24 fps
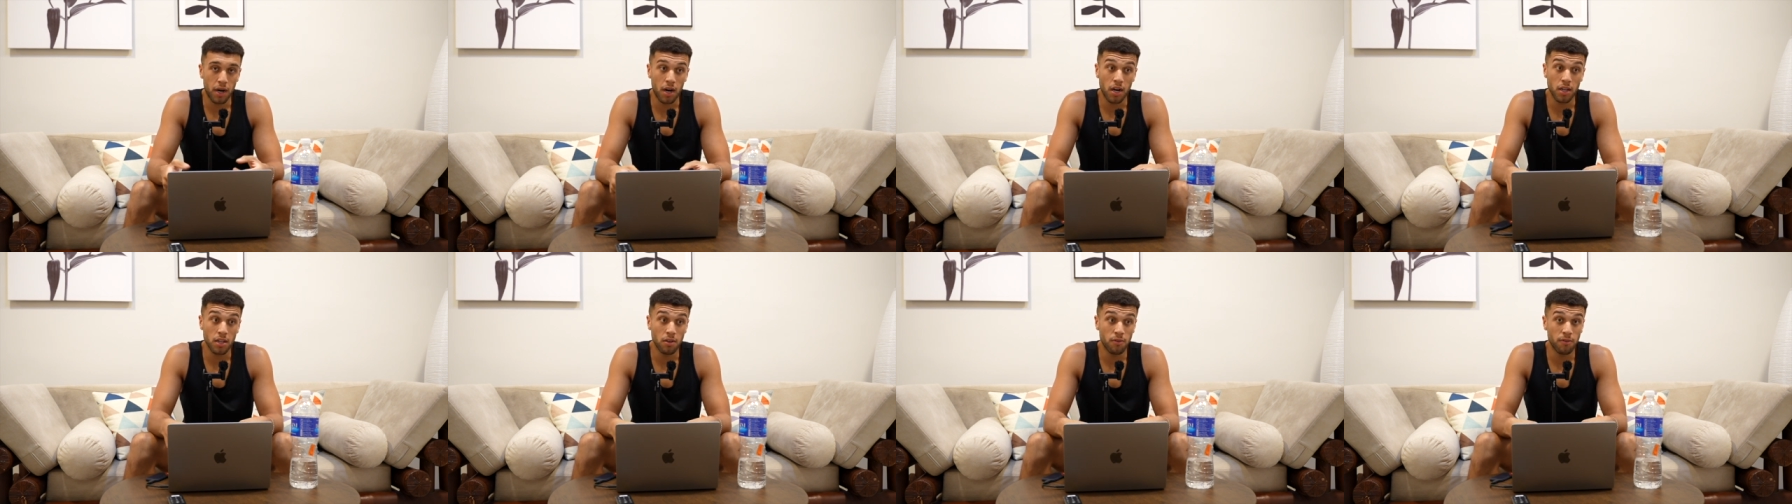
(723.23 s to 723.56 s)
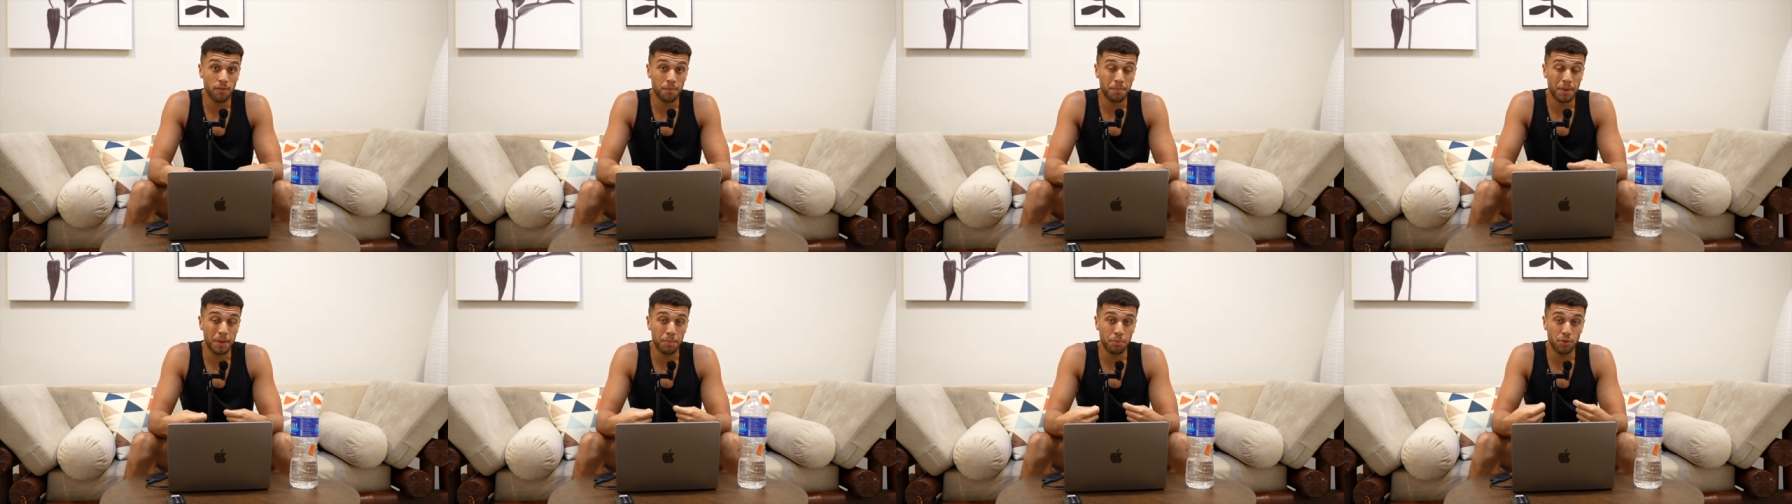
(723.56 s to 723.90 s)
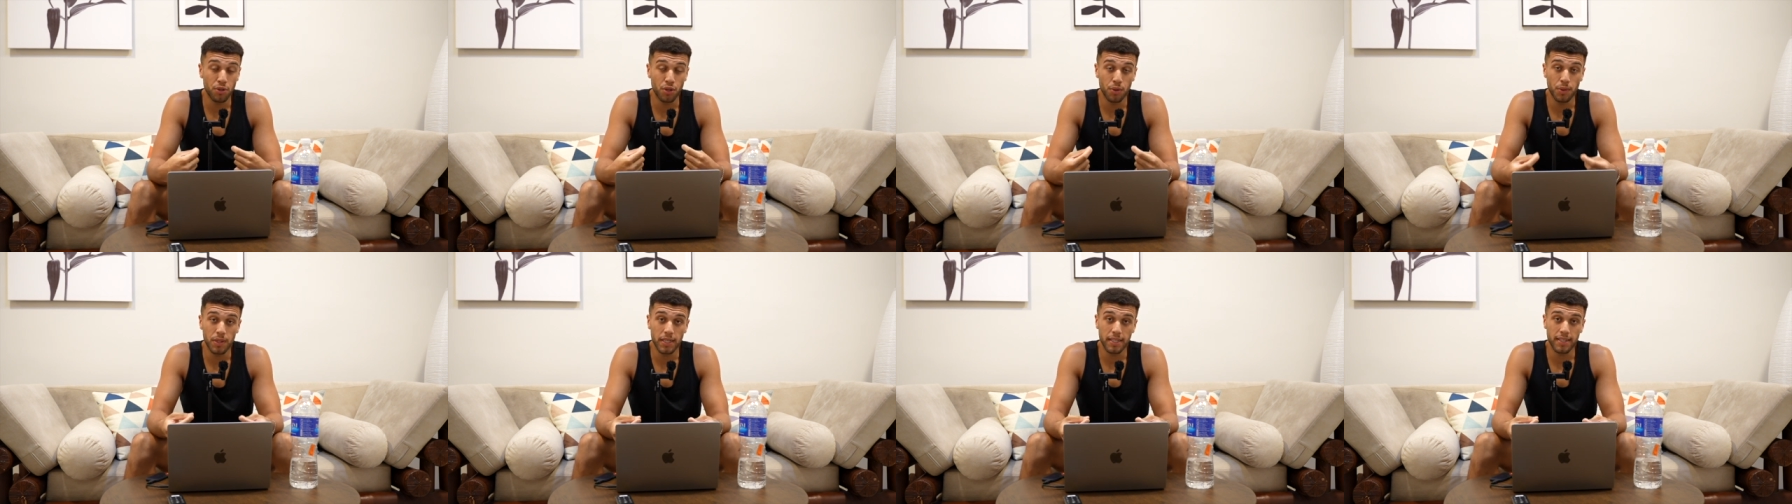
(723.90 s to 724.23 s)
are there other people
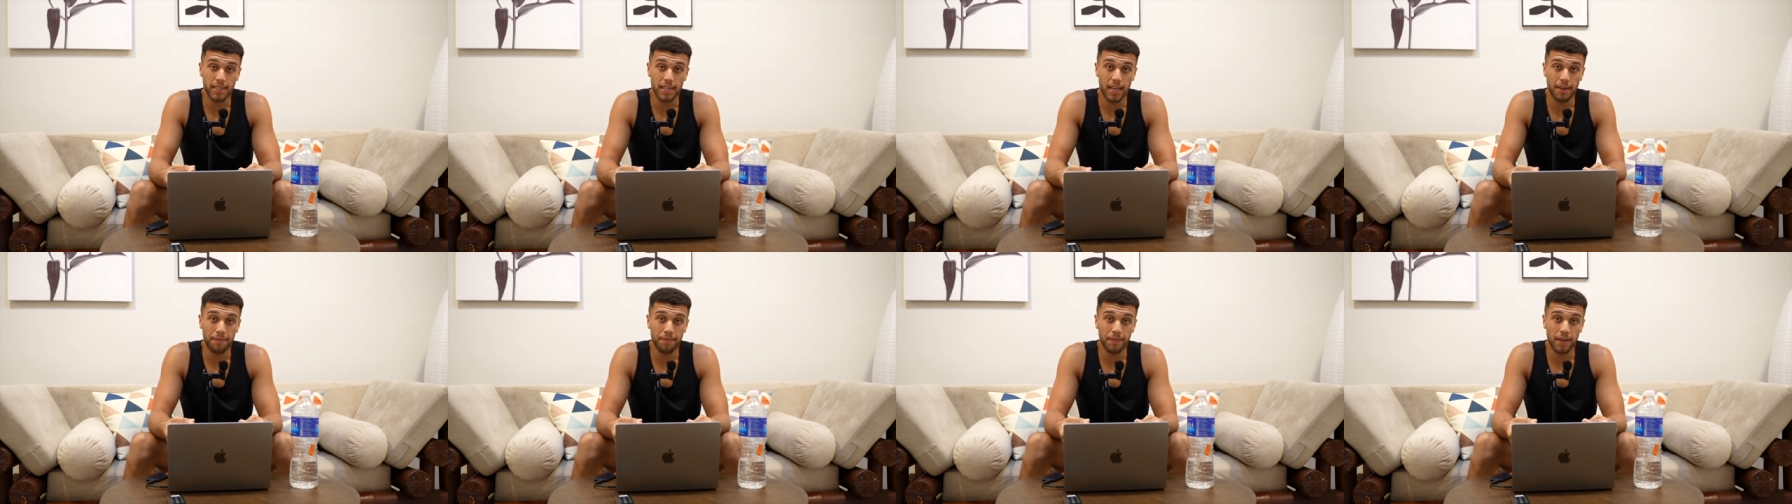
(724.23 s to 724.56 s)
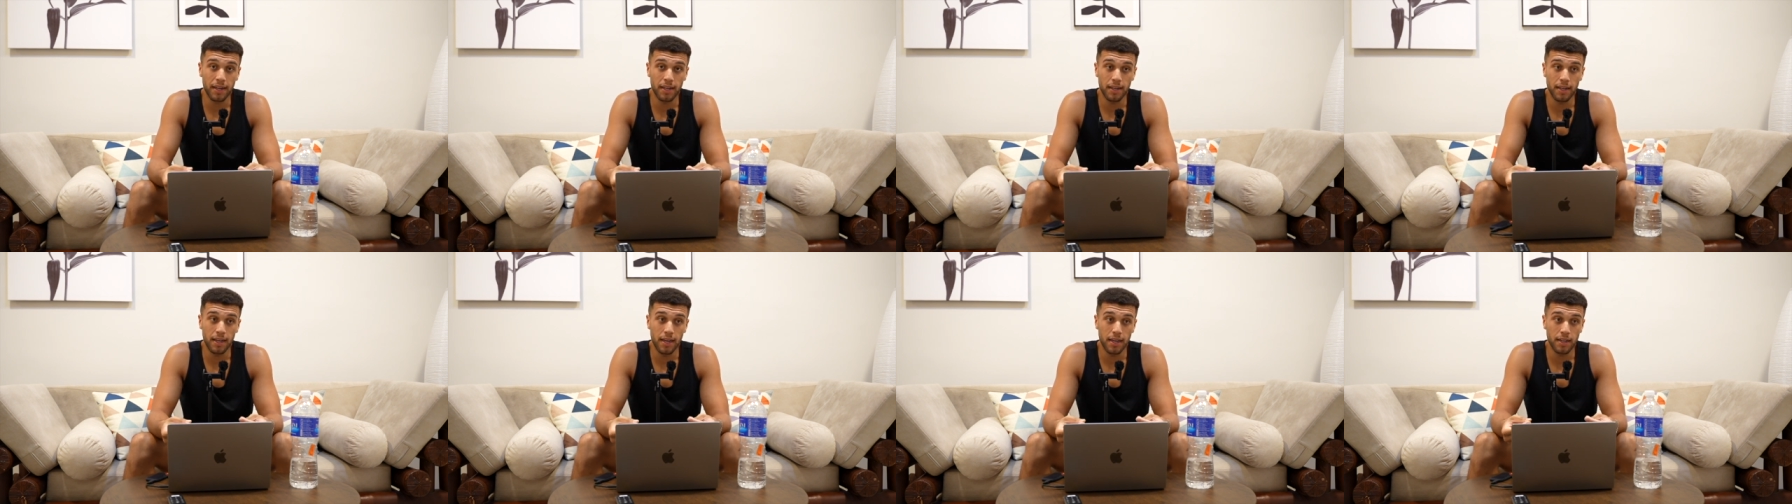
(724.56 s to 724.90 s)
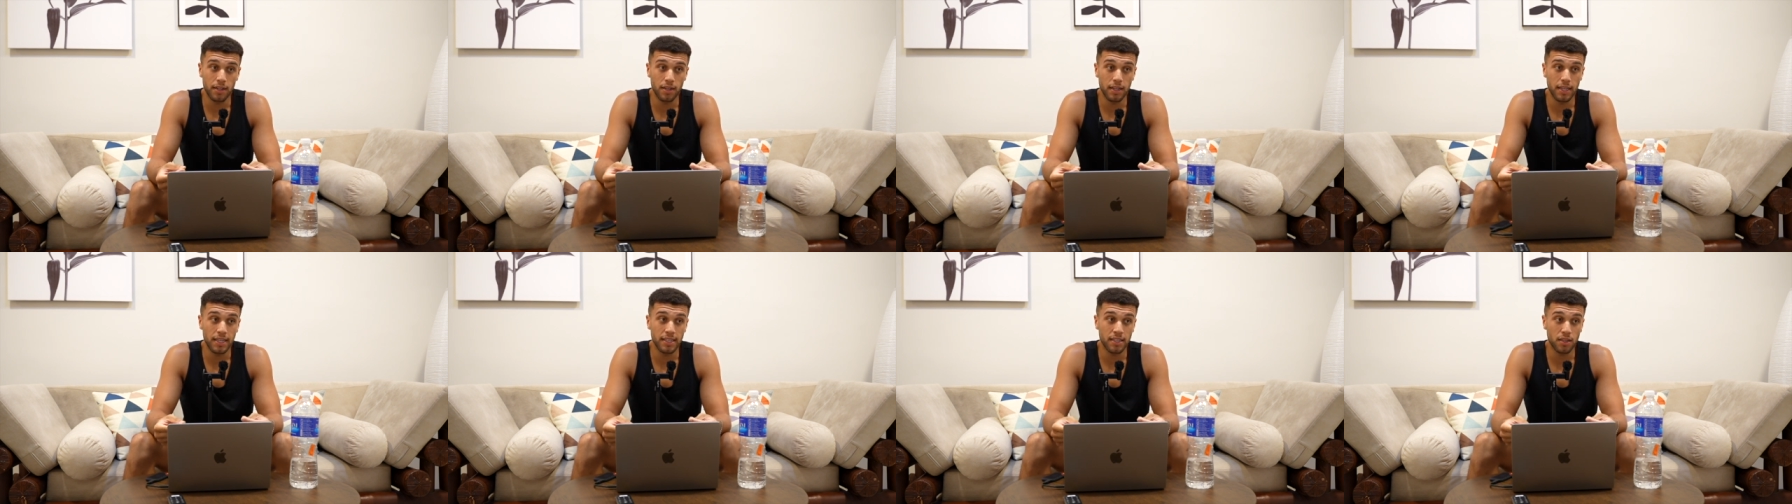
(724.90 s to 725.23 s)
doing the same thing there
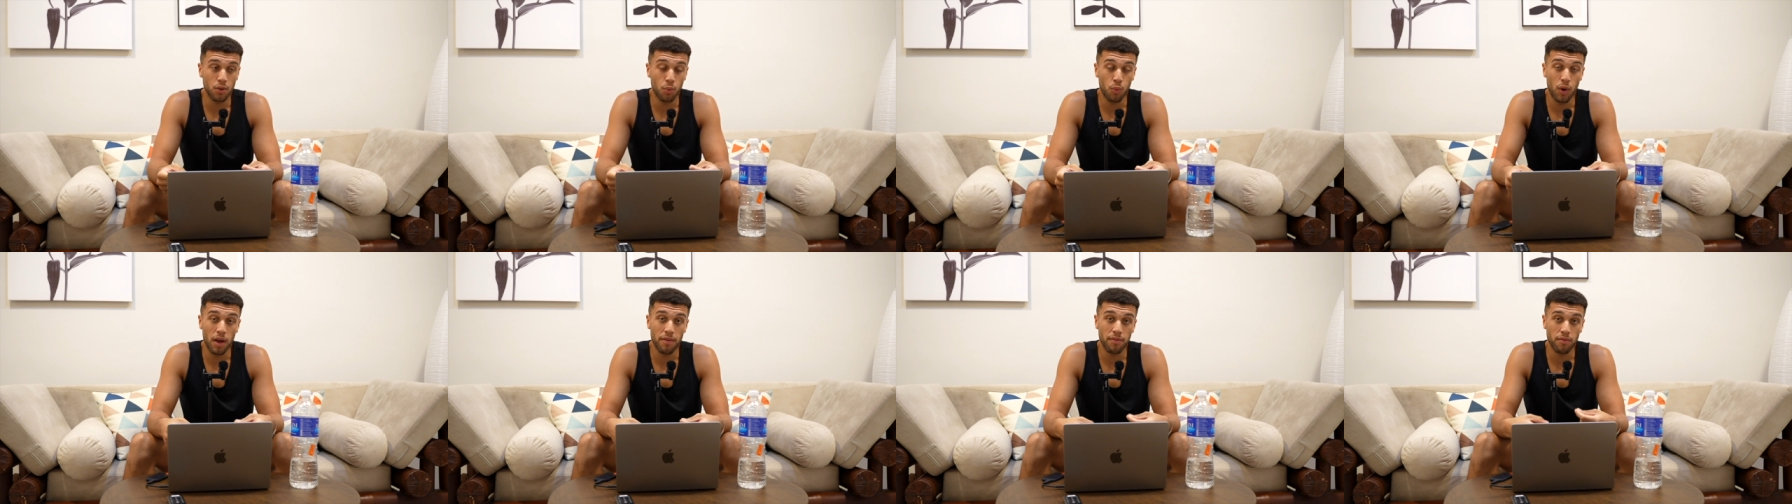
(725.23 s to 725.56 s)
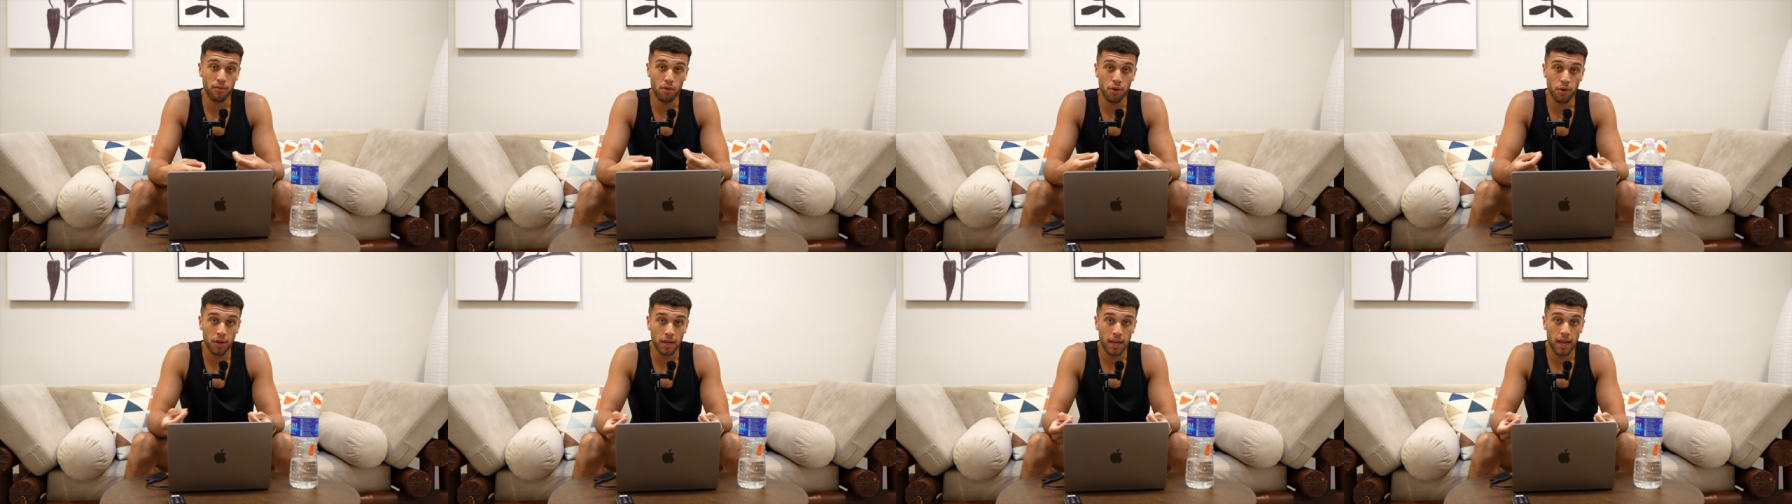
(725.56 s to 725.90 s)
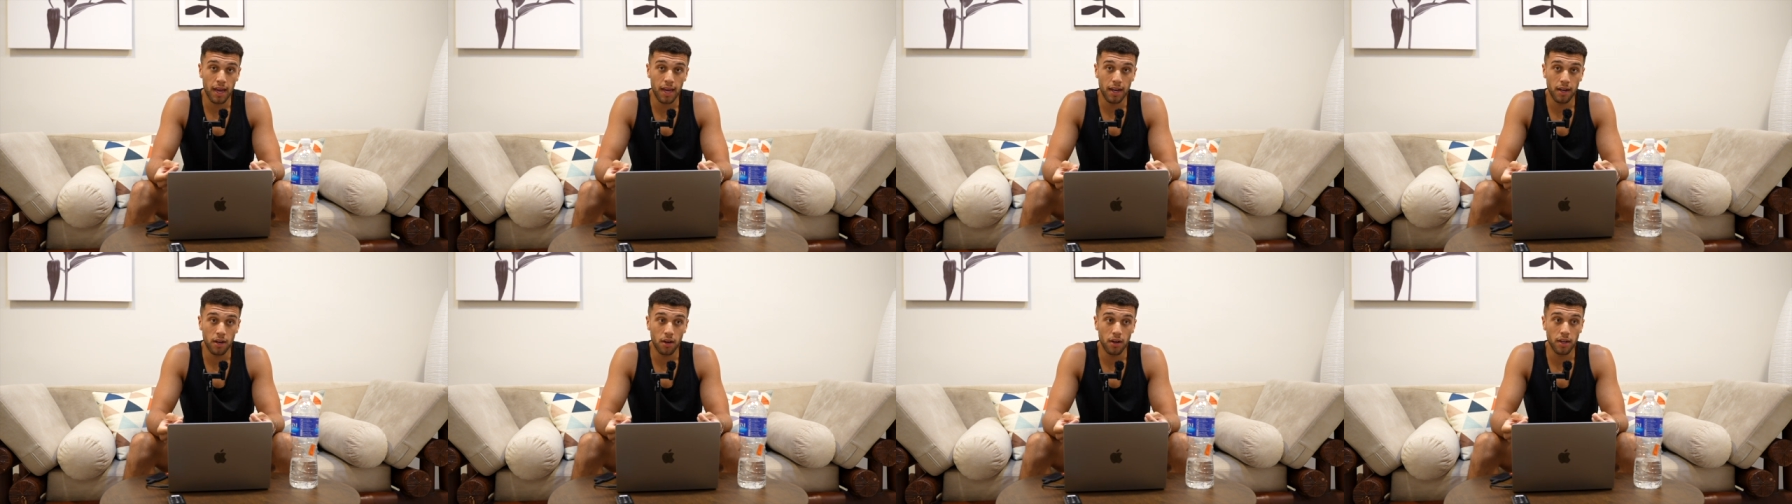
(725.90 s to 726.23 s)
is the weather
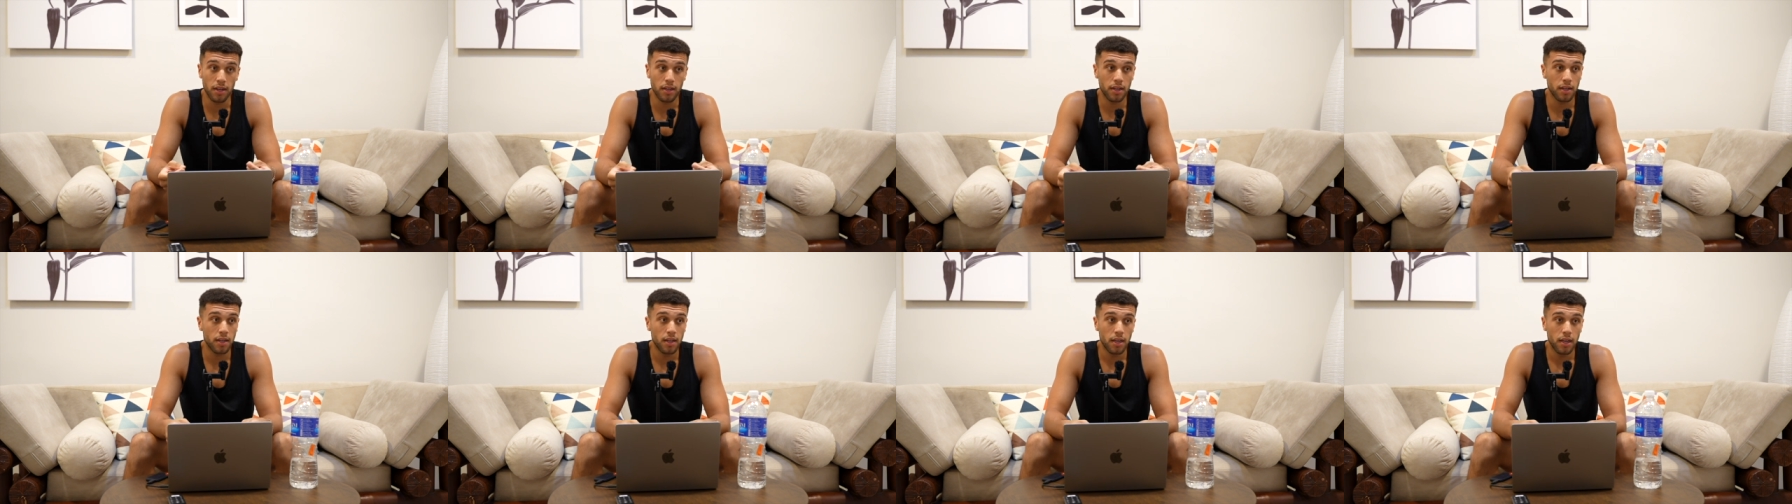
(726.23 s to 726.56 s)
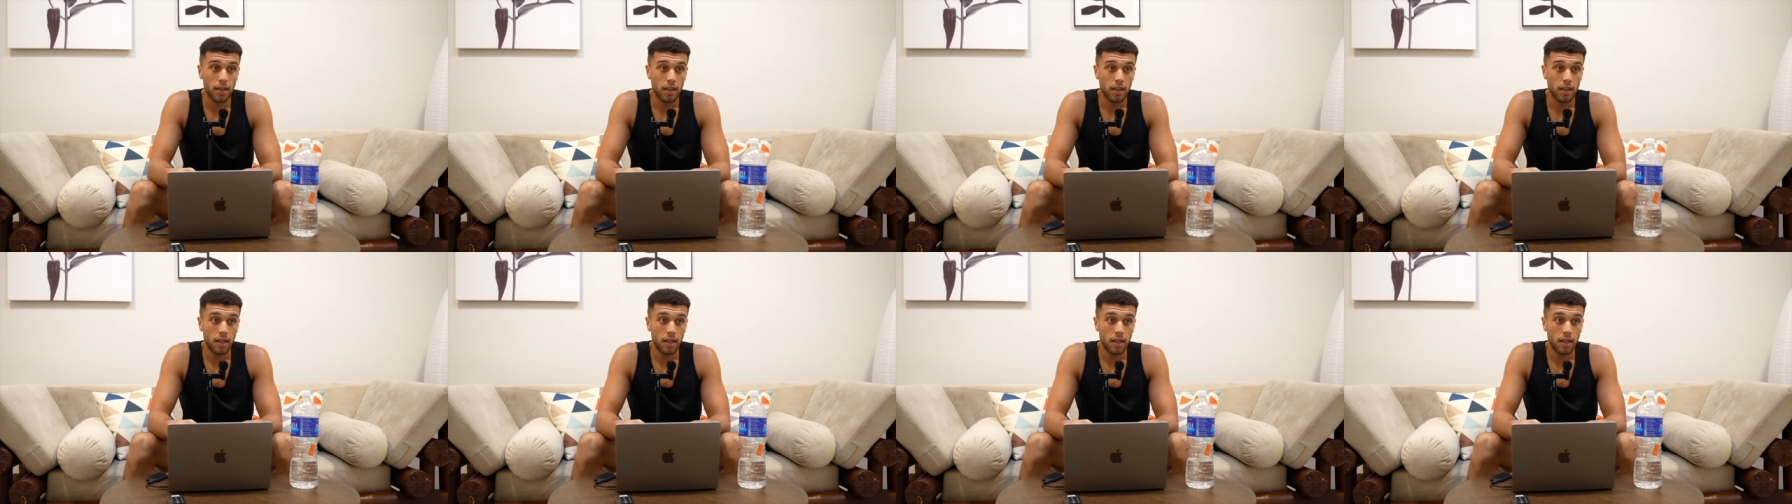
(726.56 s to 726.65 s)
okay like